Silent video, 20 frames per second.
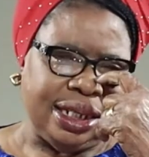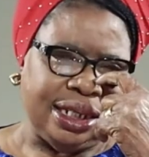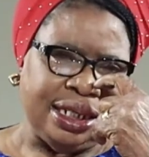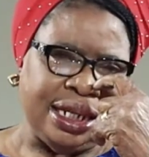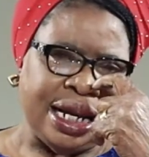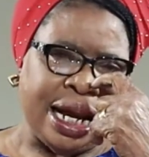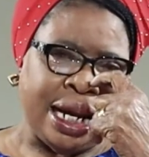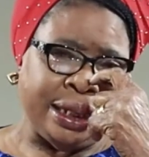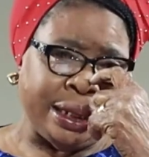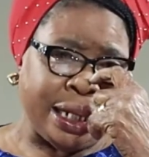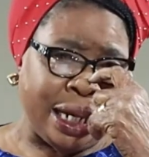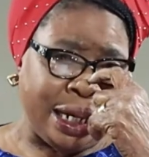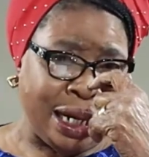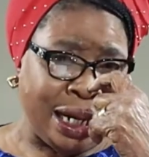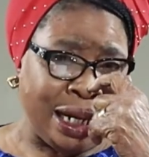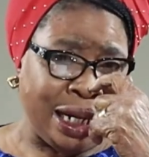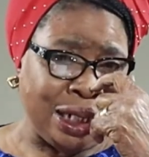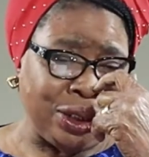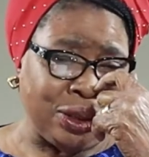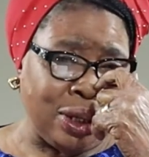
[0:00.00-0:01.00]
their
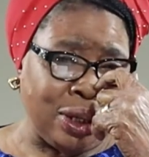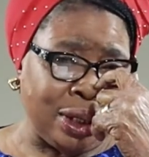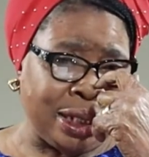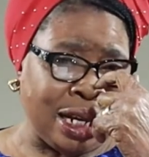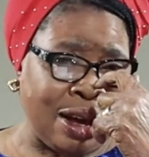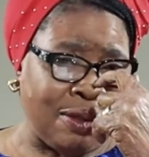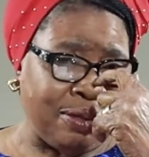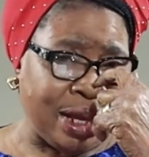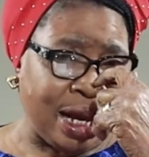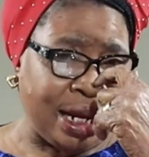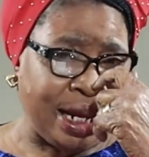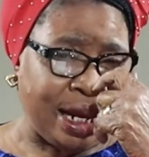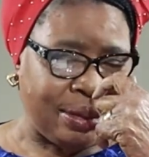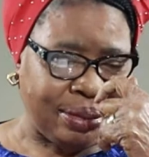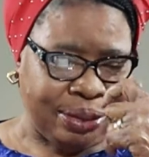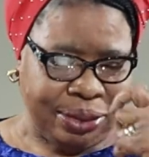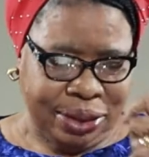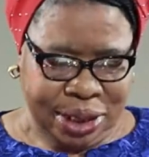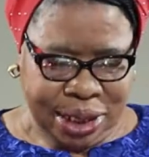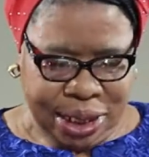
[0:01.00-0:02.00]
generations after
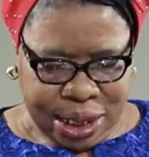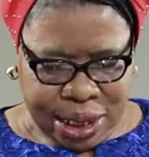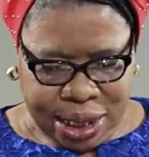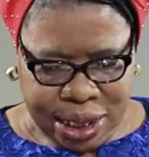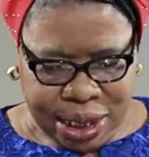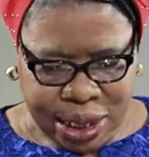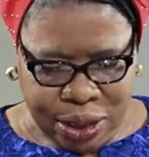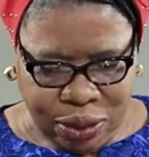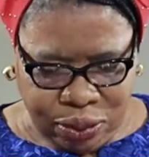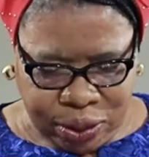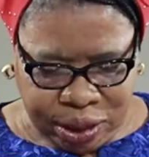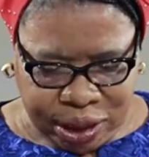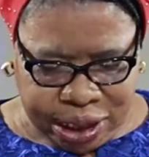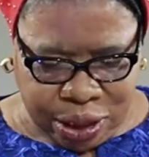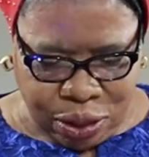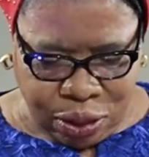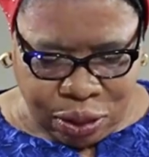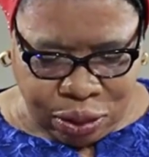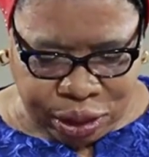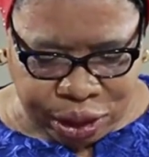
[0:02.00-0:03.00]
them, they will
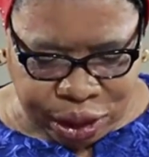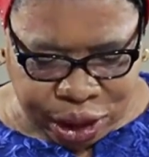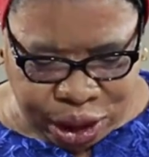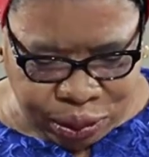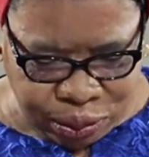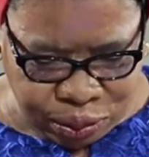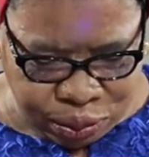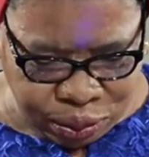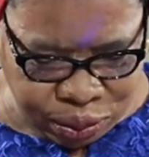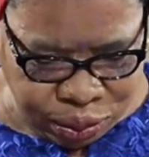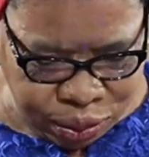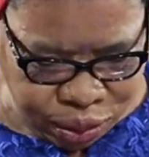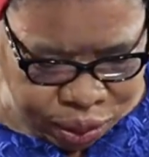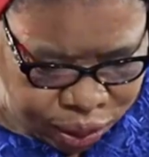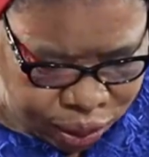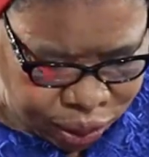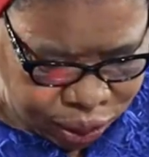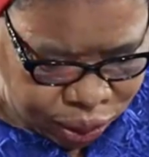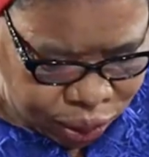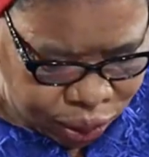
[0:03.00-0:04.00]
still continue
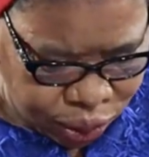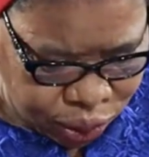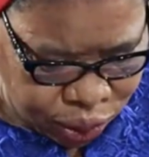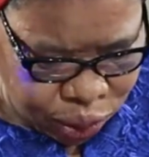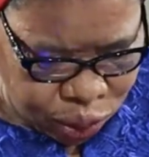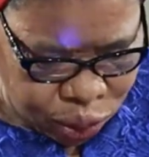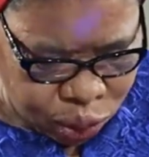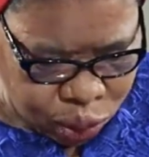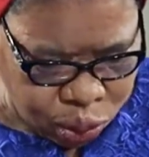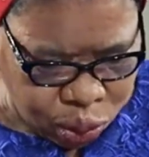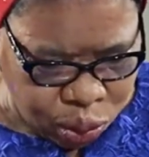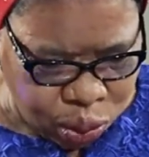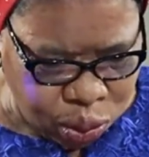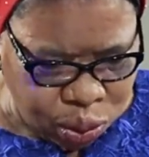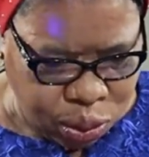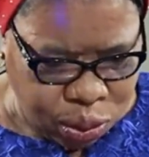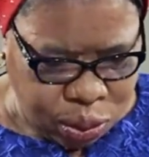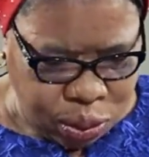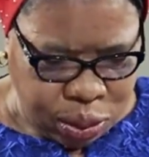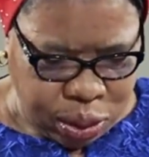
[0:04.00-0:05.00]
to